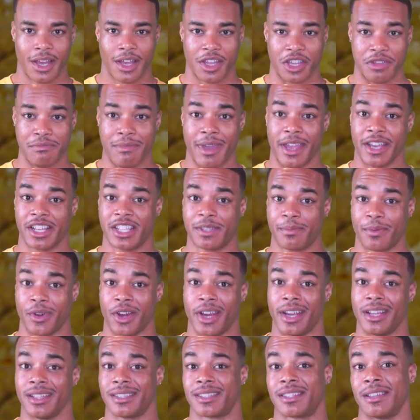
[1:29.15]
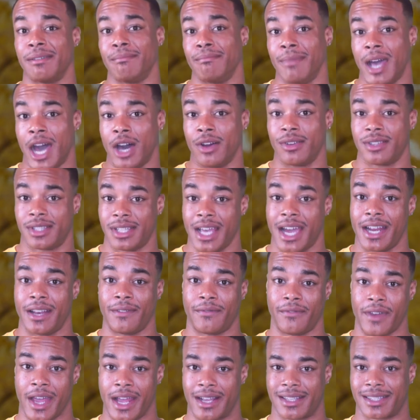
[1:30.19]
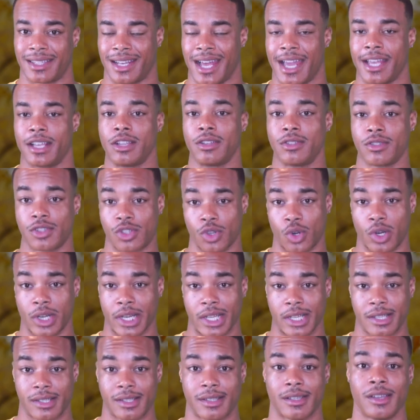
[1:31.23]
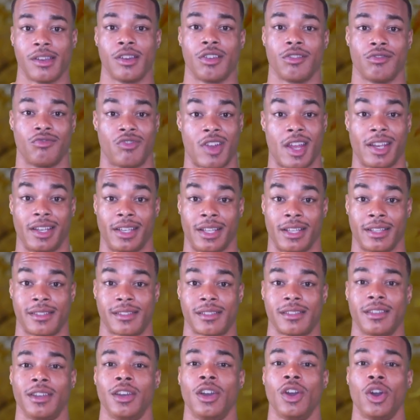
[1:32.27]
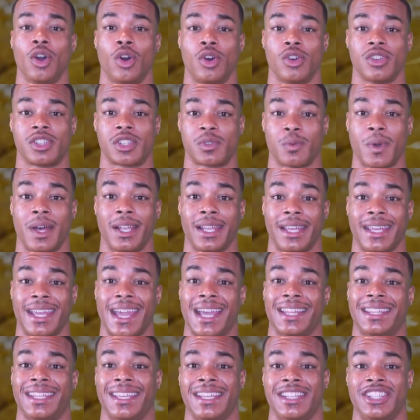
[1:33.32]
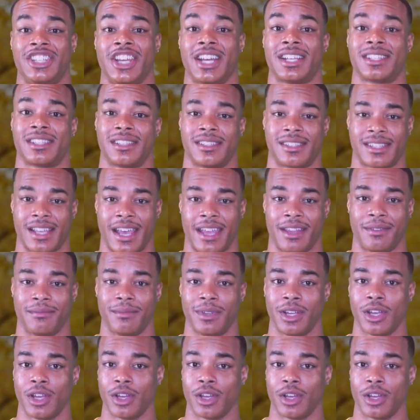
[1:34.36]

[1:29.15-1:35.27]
You may experience some mild side effects like soreness, redness, or swelling at the injection site,